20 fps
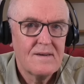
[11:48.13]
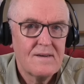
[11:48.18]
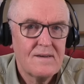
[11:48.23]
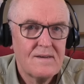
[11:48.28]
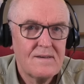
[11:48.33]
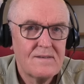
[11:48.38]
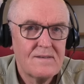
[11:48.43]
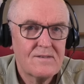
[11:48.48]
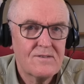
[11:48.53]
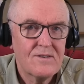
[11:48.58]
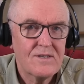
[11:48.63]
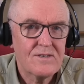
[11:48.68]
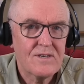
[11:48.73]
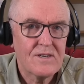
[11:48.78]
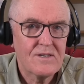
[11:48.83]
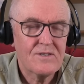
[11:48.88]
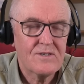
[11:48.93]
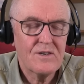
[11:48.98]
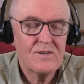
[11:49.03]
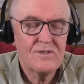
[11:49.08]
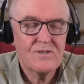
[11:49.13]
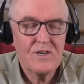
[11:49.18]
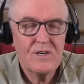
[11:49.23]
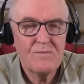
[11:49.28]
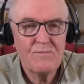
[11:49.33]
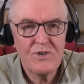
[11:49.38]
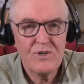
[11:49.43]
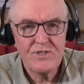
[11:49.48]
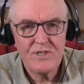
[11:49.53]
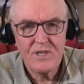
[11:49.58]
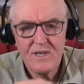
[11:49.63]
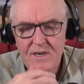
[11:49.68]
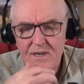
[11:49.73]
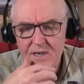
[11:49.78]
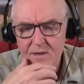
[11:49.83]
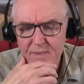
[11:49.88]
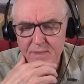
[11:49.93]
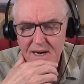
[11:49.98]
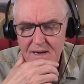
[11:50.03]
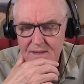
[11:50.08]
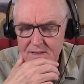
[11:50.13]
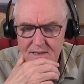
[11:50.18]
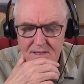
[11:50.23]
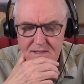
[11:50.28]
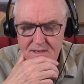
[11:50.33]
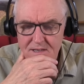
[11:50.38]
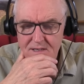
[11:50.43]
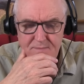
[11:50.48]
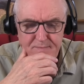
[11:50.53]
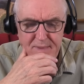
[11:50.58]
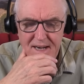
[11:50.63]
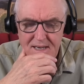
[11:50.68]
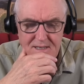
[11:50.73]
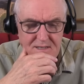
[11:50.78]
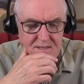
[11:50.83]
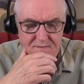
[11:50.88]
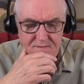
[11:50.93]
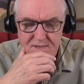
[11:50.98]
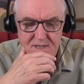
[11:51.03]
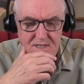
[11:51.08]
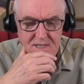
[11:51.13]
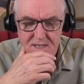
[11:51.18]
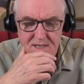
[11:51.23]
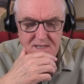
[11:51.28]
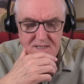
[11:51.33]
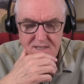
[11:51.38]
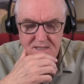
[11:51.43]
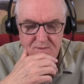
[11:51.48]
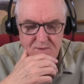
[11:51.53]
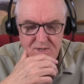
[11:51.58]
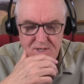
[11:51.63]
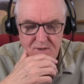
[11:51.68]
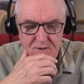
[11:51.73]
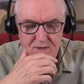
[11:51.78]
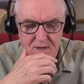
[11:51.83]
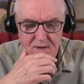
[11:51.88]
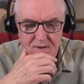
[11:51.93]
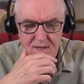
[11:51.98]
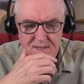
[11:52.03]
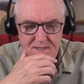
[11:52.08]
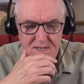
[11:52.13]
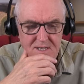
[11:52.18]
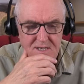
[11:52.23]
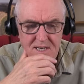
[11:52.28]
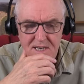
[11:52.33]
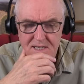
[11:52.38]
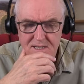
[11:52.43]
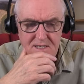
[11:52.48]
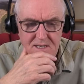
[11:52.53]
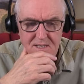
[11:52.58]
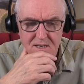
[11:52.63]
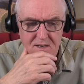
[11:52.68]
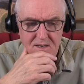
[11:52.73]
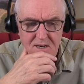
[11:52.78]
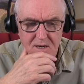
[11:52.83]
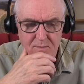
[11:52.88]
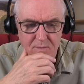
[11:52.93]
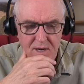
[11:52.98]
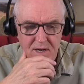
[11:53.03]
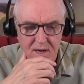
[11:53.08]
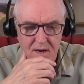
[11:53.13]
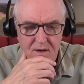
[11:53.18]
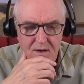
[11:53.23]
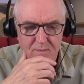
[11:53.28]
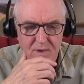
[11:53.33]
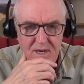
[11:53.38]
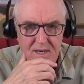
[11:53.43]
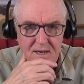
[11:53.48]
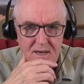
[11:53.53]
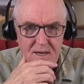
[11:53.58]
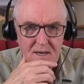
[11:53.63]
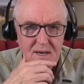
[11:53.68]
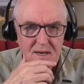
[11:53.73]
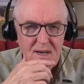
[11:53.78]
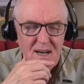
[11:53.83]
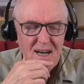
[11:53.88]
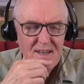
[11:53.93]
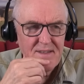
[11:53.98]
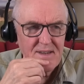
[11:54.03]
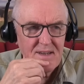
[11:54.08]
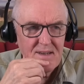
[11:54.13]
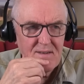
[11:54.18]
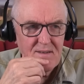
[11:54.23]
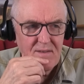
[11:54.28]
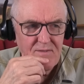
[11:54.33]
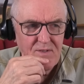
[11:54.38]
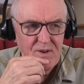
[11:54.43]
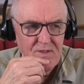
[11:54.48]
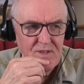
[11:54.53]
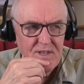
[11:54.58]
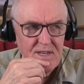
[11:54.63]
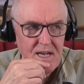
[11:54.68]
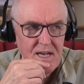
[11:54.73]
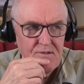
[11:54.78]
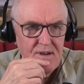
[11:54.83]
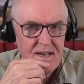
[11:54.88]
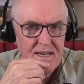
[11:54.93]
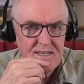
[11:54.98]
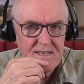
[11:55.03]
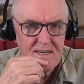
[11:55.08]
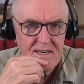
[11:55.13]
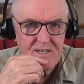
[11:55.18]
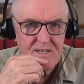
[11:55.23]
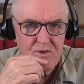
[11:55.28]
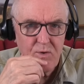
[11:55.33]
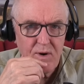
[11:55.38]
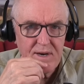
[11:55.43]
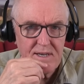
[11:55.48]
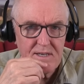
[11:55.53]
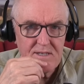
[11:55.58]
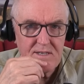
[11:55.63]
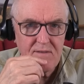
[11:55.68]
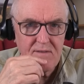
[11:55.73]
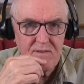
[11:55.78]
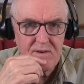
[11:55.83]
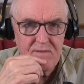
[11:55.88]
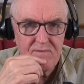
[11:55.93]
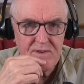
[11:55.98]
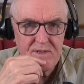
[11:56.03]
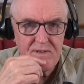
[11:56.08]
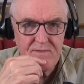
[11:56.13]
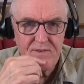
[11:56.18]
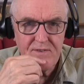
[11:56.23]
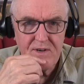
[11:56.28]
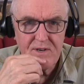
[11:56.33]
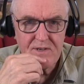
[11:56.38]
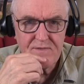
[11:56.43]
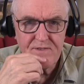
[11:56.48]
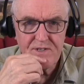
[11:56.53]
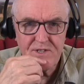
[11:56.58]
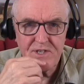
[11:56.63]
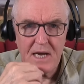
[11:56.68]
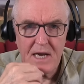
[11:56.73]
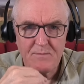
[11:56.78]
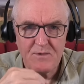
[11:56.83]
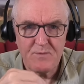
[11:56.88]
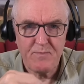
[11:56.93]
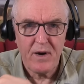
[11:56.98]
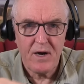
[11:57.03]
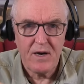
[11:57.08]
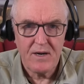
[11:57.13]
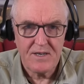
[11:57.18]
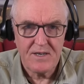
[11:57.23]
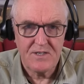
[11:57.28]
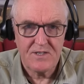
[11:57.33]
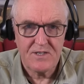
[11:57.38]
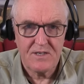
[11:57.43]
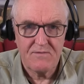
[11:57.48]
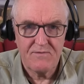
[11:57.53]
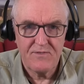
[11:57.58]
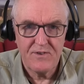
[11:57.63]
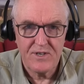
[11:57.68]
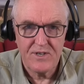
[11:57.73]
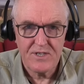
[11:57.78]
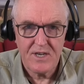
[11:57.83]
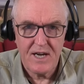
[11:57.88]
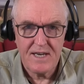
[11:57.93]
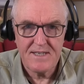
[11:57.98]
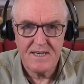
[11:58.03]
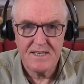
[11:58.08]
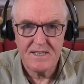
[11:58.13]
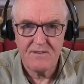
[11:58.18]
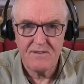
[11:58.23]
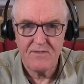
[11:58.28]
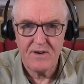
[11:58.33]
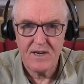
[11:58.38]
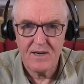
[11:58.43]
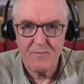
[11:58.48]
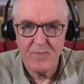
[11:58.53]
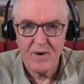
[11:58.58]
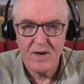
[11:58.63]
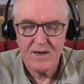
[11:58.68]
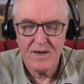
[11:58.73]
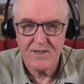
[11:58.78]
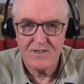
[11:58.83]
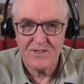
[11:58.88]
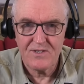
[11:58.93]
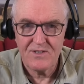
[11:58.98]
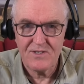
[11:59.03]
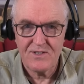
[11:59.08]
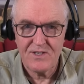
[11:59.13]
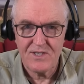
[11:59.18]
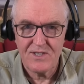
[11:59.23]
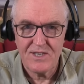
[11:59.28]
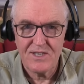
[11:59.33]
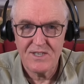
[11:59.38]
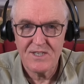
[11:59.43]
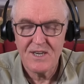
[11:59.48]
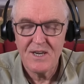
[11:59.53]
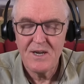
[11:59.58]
Interesting. So so much to learn about the, these patterns of disease that we still don't. And diseases can come and go. I mean, I think I've got the year eighteen twenty seven for the first for James Parkinson first identifying Parkinson's disease.